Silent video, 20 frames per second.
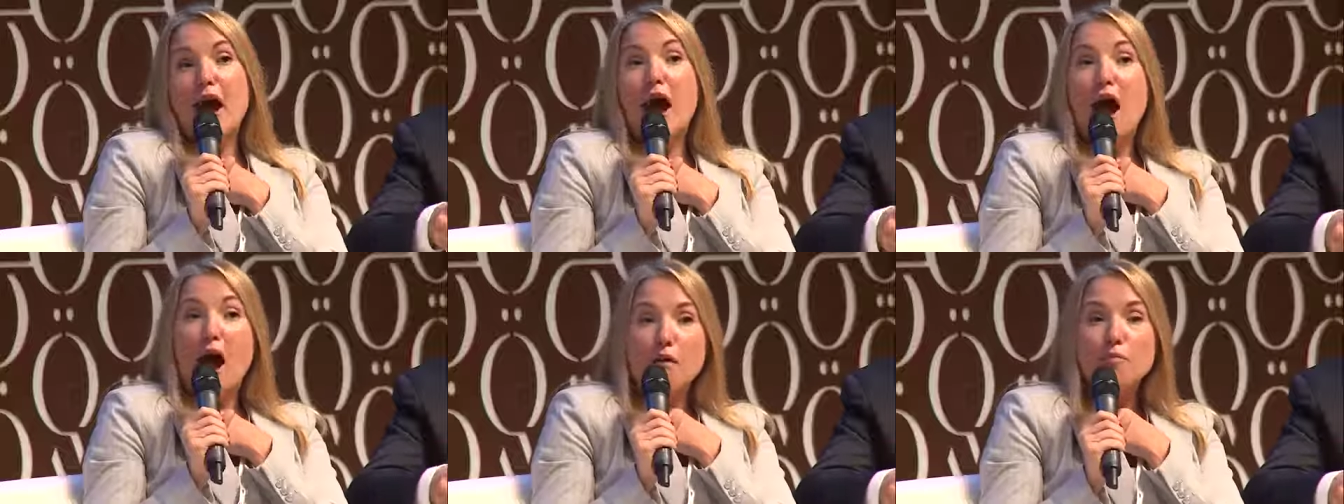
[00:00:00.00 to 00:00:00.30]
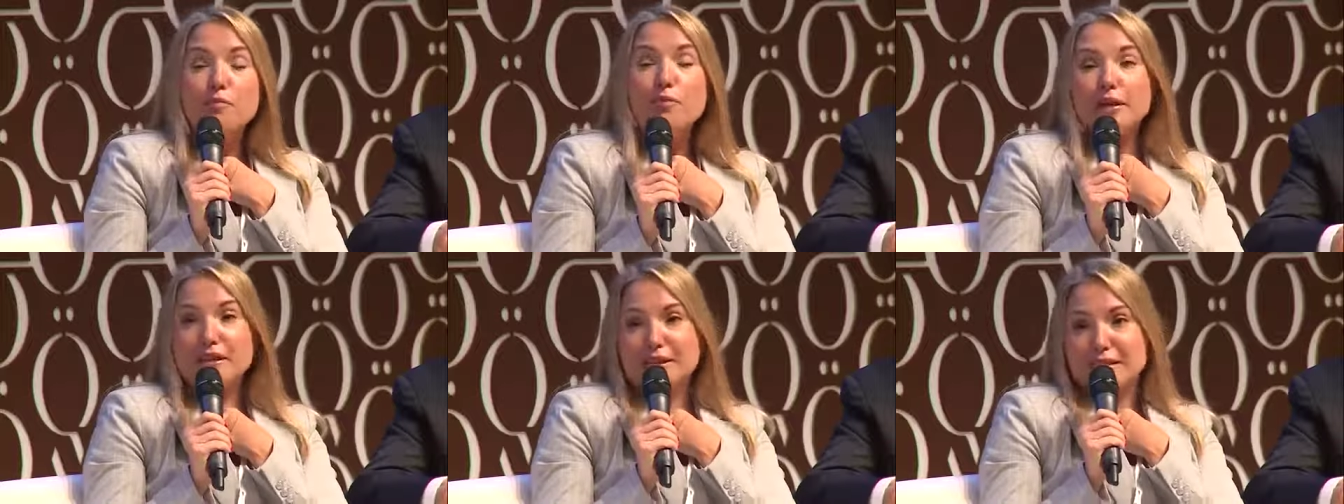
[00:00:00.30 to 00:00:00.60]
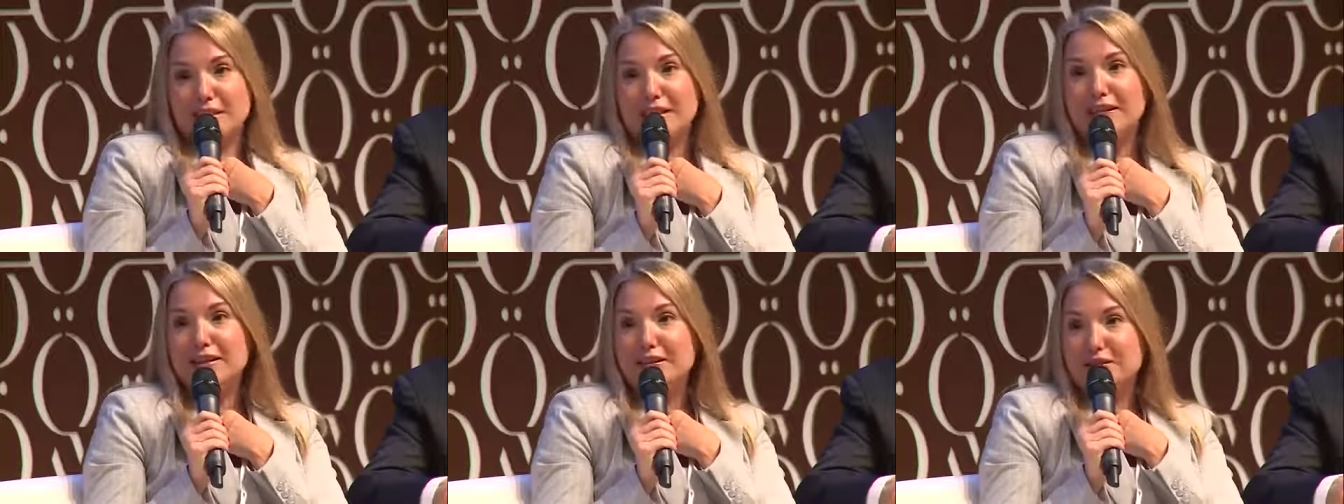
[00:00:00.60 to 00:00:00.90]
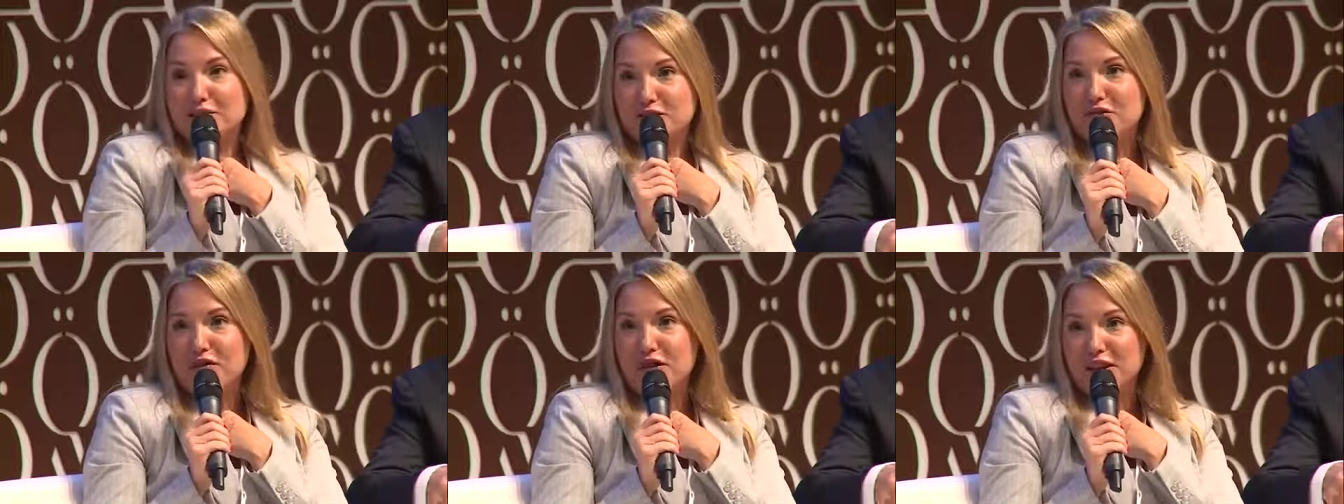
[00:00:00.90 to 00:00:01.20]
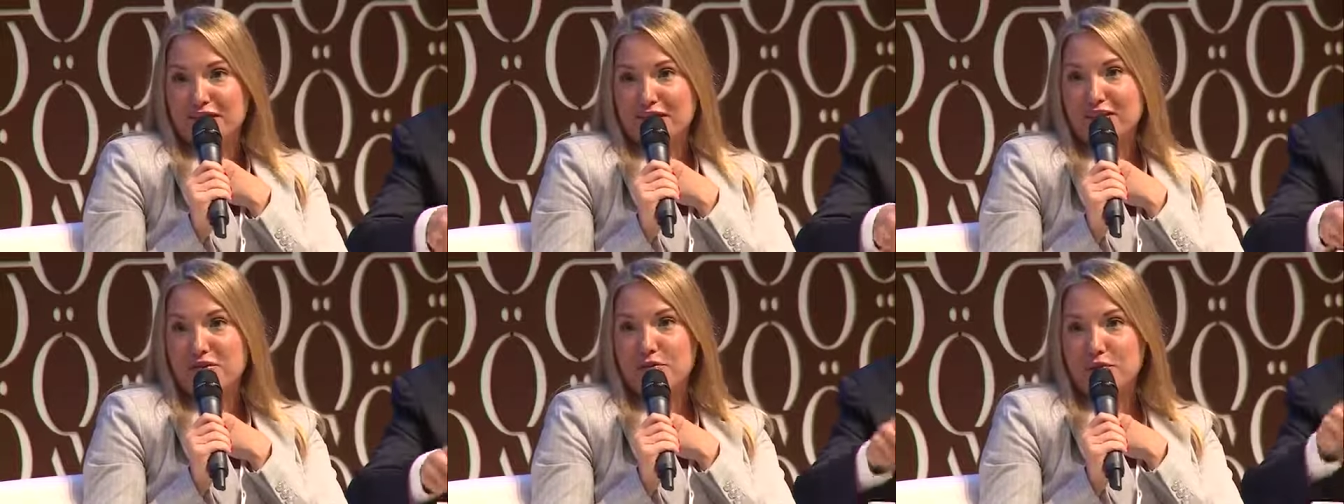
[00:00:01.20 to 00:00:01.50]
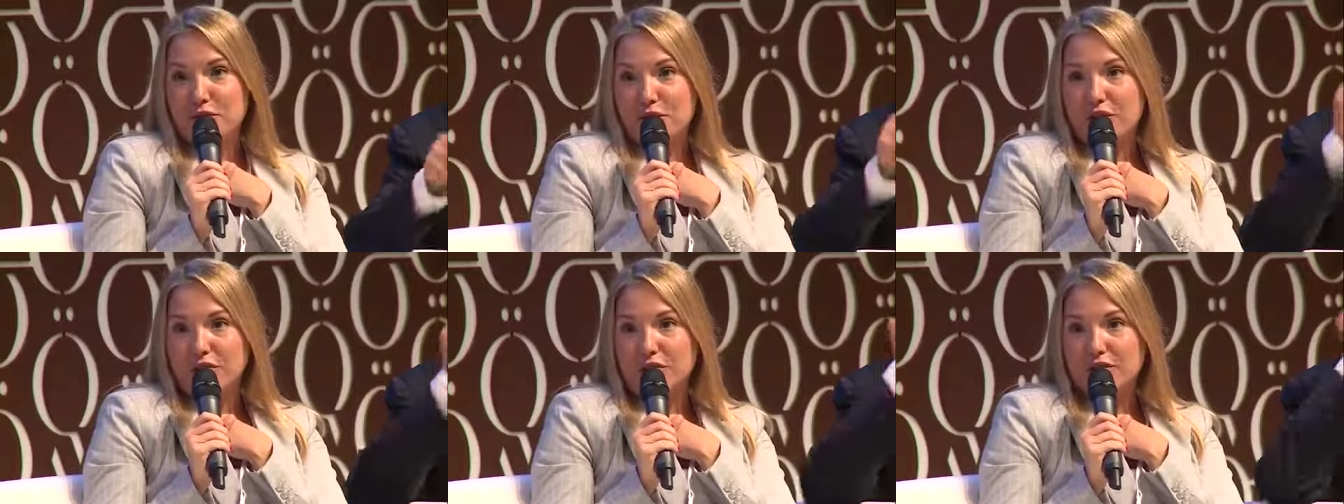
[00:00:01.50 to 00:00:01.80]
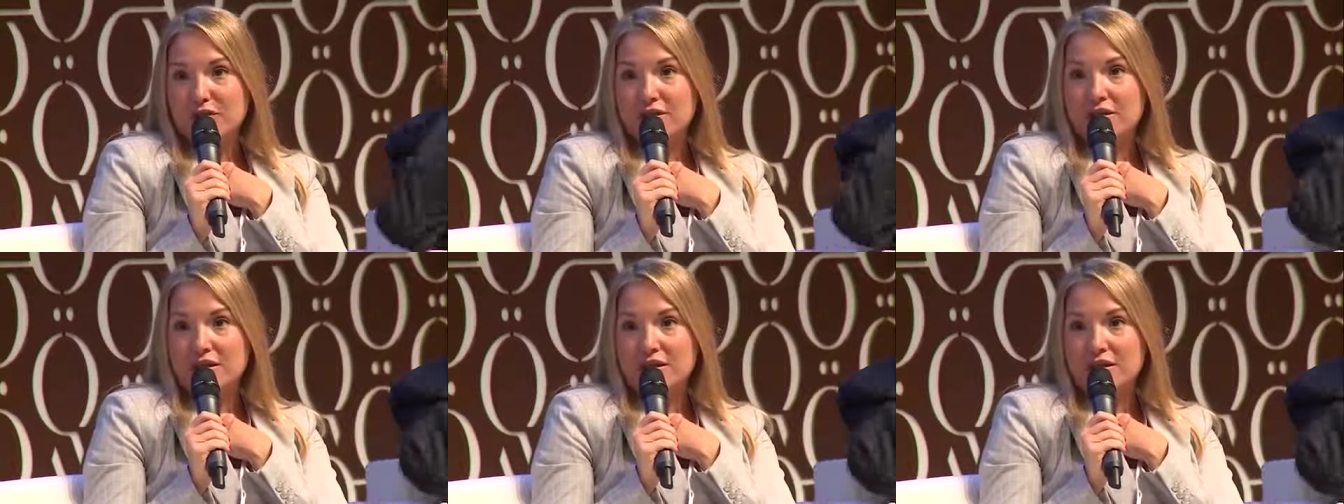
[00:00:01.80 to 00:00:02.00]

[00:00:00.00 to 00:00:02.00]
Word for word: happiest industry in the world.